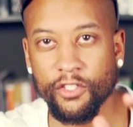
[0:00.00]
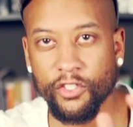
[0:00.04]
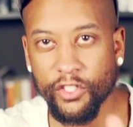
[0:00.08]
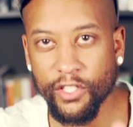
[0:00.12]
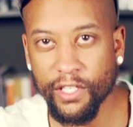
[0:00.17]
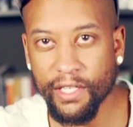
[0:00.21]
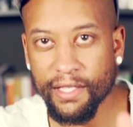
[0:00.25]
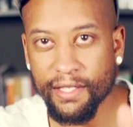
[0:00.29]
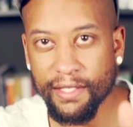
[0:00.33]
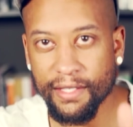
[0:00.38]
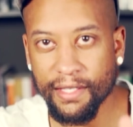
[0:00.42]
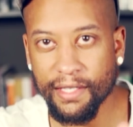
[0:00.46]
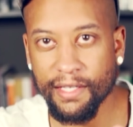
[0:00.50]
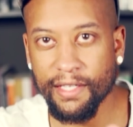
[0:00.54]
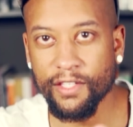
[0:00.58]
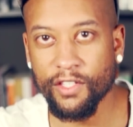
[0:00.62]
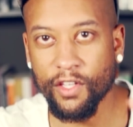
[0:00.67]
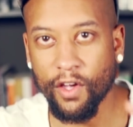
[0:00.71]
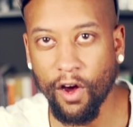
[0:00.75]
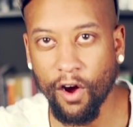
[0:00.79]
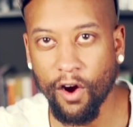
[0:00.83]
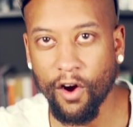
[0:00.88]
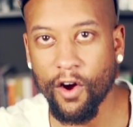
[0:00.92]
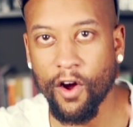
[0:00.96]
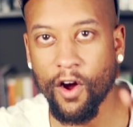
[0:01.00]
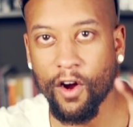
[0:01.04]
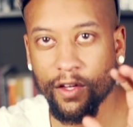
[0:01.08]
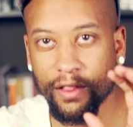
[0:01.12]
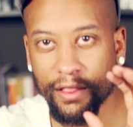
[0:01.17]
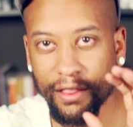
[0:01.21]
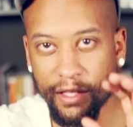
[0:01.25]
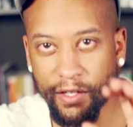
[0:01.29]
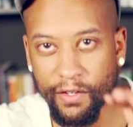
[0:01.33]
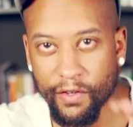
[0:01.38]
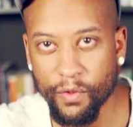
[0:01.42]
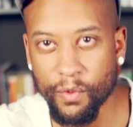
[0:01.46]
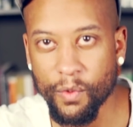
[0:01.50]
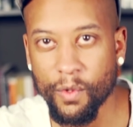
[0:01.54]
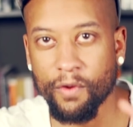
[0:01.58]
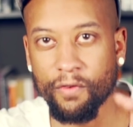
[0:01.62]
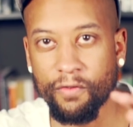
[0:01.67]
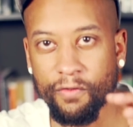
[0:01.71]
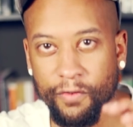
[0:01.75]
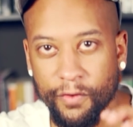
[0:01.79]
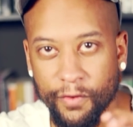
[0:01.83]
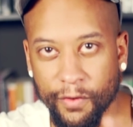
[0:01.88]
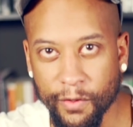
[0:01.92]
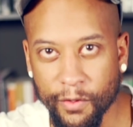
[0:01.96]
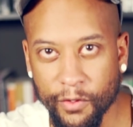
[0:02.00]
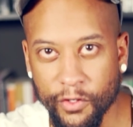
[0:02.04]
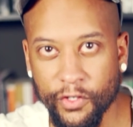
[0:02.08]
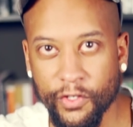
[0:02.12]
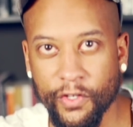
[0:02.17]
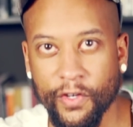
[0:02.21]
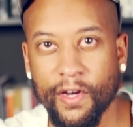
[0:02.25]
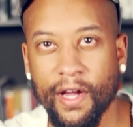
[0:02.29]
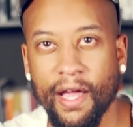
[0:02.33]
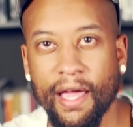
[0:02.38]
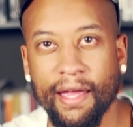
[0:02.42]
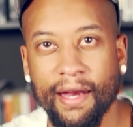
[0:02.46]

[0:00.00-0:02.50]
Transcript: Gen Zs are our literal future,